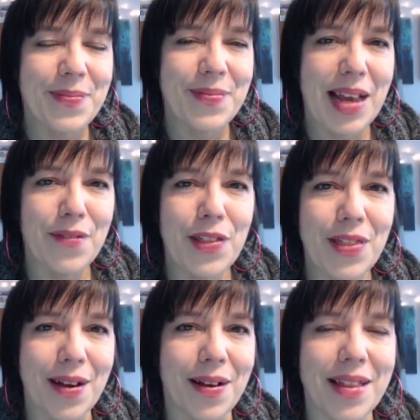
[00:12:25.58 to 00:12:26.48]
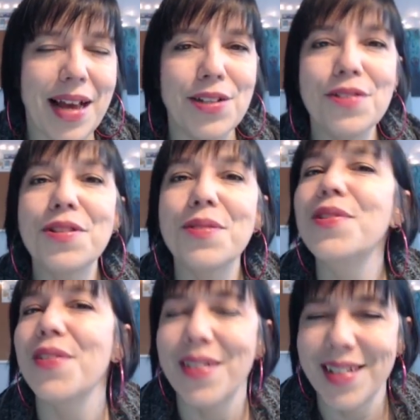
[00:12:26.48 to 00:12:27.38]
Have a think on that. Do some
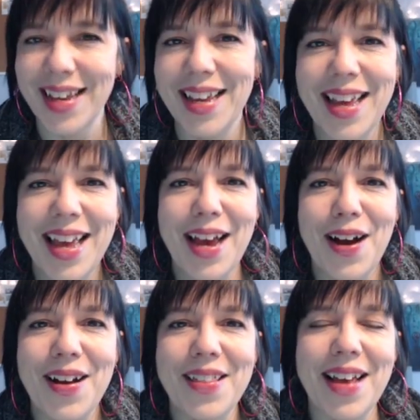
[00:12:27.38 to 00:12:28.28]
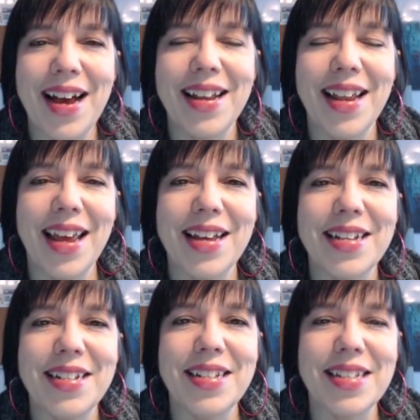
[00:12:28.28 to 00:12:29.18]
journaling on that
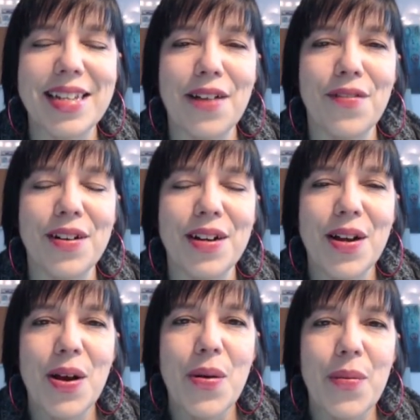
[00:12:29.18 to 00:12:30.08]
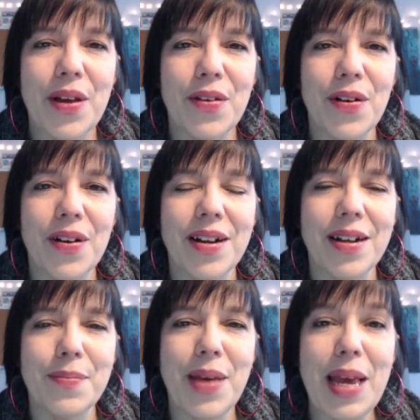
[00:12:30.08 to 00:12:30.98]
and discover whether
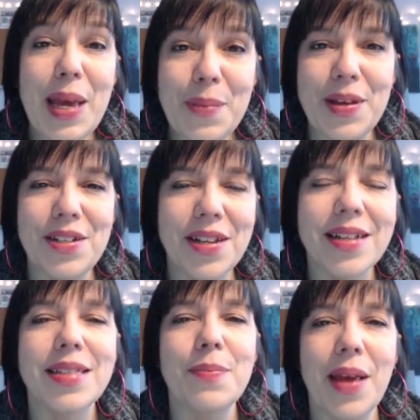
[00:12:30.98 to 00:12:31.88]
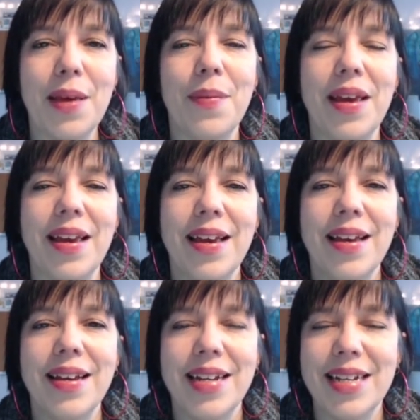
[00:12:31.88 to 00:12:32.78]
maybe, just maybe,
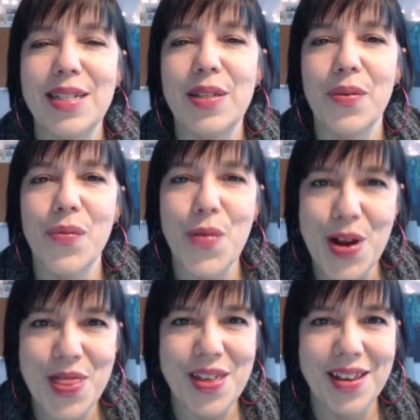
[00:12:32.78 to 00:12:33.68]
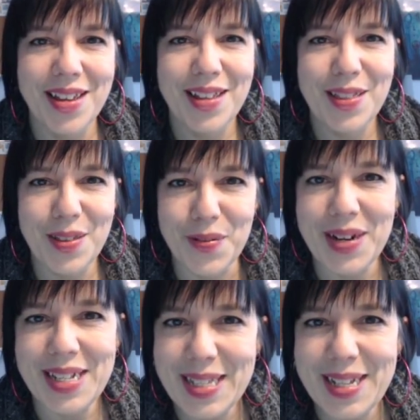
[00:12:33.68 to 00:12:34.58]
it's worth the
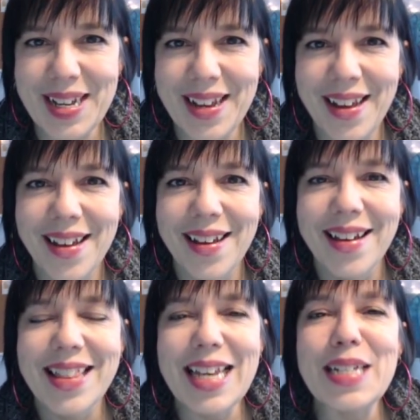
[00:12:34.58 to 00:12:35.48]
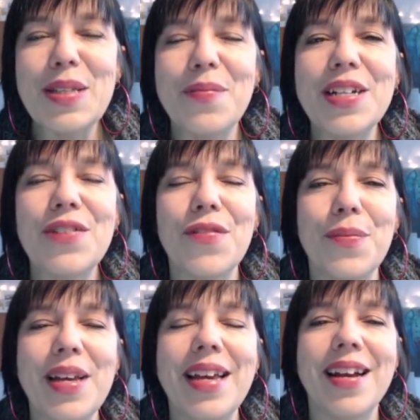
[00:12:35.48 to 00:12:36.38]
risk. Thanks so much for
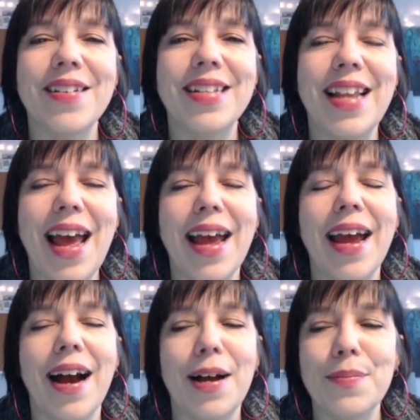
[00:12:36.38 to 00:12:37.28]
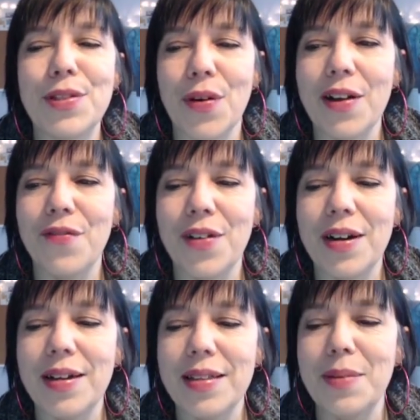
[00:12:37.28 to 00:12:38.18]
being here today. I'm sorry
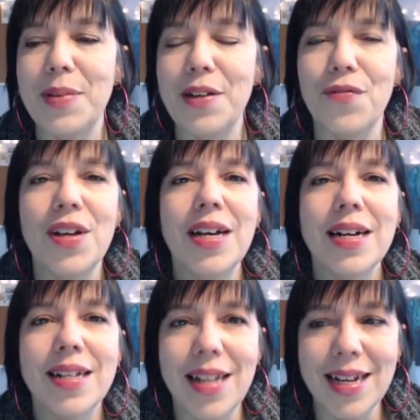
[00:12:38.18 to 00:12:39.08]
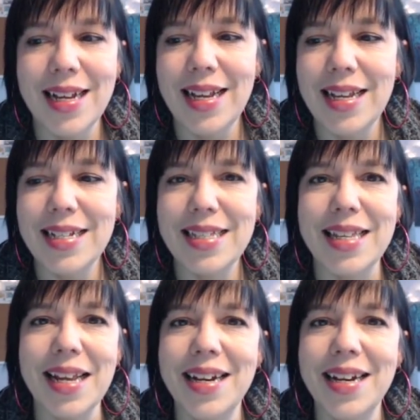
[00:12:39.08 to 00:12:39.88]
for the bit of clunkiness.